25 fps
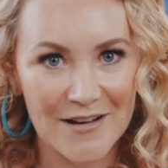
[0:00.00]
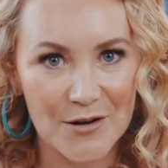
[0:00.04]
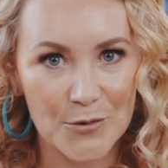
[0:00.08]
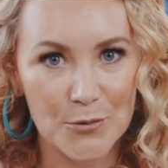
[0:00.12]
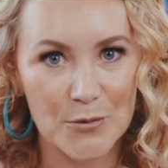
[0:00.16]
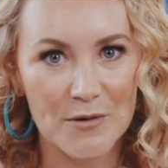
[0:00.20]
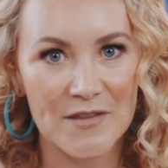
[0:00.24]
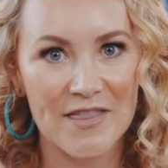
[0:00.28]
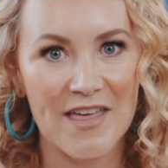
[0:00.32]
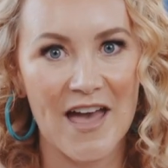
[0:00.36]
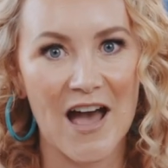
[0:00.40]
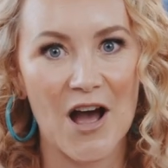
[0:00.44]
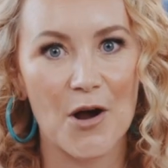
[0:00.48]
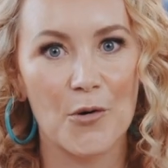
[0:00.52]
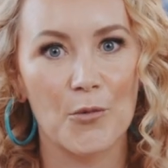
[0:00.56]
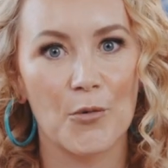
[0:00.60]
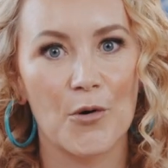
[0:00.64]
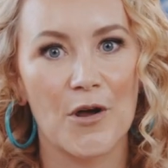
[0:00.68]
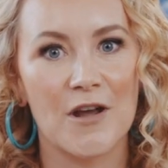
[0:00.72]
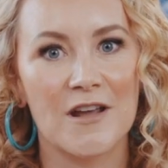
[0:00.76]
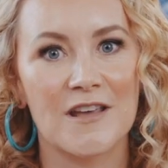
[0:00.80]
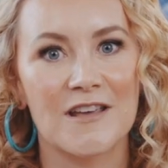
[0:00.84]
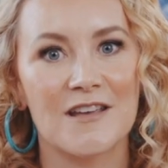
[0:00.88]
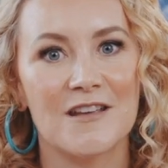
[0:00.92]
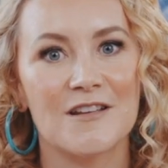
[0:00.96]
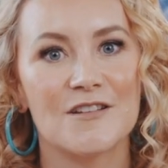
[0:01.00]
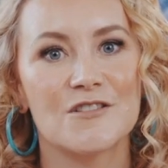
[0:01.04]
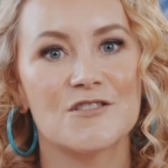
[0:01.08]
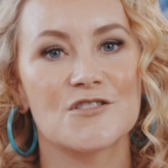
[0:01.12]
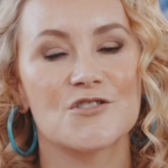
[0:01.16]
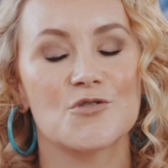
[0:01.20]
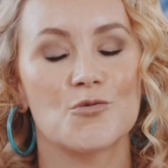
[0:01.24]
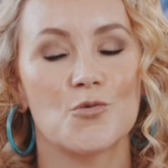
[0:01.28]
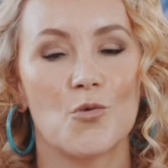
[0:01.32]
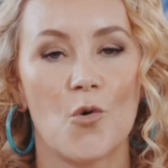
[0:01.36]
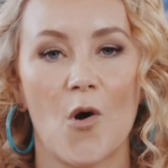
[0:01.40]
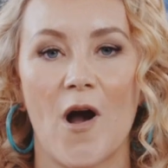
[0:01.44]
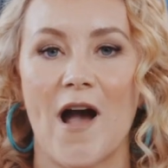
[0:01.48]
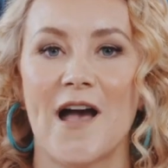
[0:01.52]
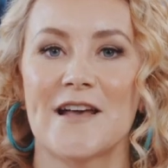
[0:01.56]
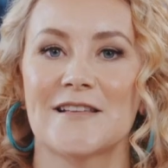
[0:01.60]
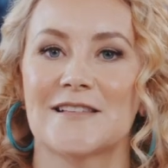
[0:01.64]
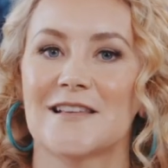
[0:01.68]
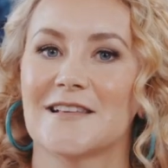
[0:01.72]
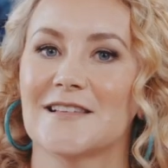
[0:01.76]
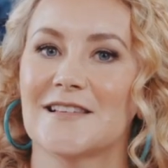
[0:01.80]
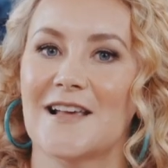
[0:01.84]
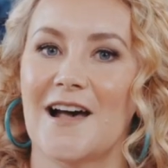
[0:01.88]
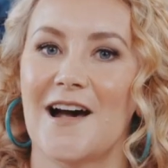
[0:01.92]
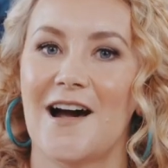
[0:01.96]
without working
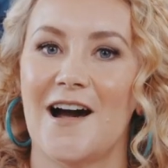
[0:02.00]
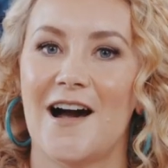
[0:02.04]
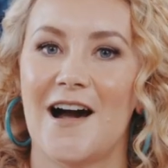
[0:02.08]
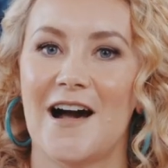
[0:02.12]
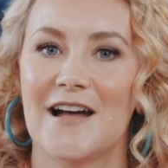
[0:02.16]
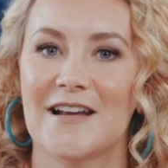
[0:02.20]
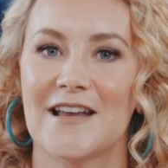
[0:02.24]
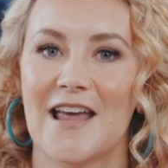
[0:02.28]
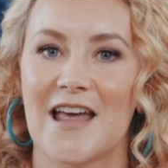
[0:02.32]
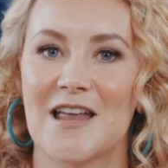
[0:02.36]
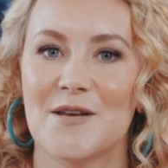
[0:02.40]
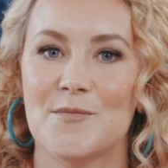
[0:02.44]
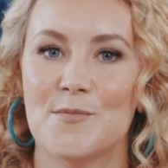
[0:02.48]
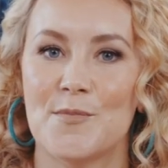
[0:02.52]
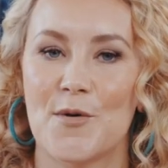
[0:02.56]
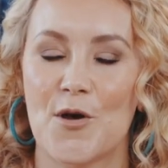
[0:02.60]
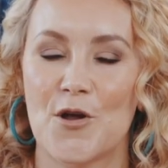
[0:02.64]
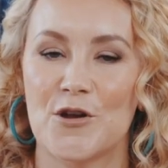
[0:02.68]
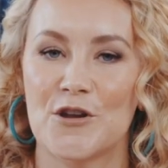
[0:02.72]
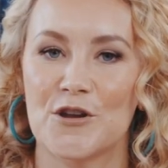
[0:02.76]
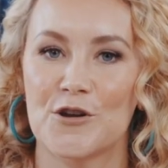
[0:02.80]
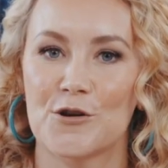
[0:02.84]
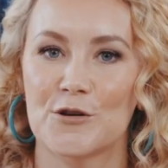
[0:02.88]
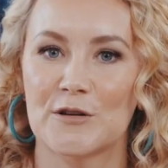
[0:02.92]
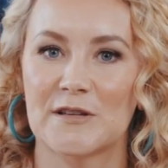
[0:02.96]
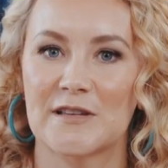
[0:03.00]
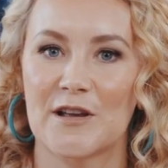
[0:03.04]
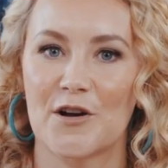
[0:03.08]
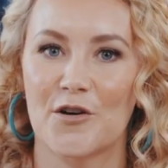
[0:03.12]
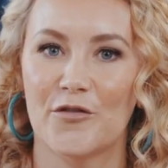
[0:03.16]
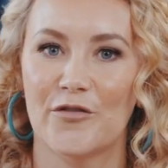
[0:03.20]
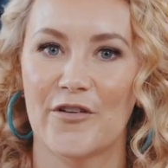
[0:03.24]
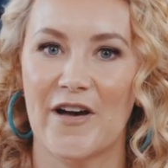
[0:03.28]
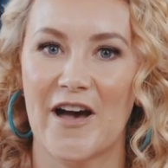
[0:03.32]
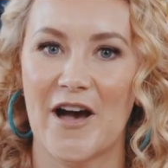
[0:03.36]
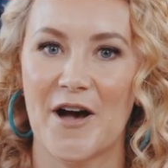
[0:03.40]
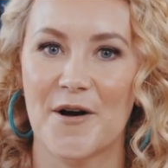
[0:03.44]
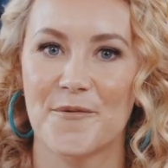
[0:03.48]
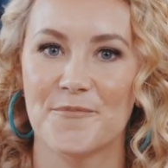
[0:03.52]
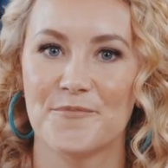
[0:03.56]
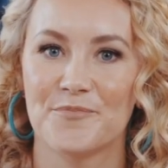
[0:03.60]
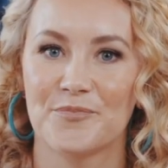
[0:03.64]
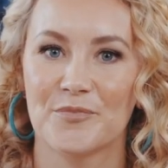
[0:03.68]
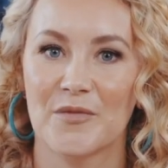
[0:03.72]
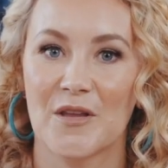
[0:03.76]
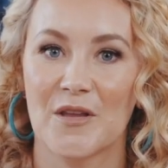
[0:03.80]
twice as hard and burning yourself out?